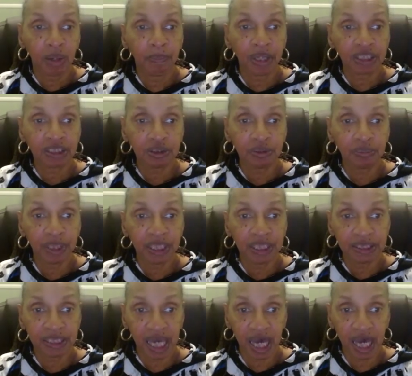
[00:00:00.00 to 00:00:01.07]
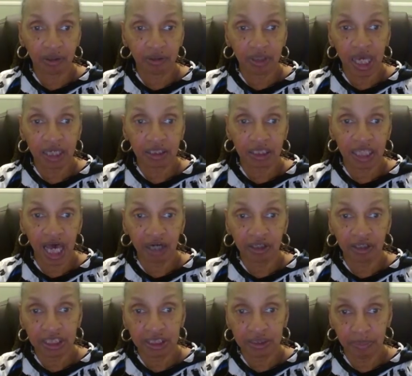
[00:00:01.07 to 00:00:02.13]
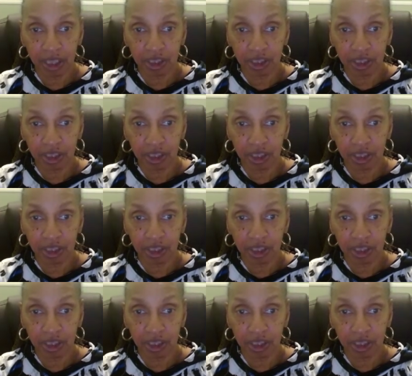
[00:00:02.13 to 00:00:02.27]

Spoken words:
Buster bent down and allowed his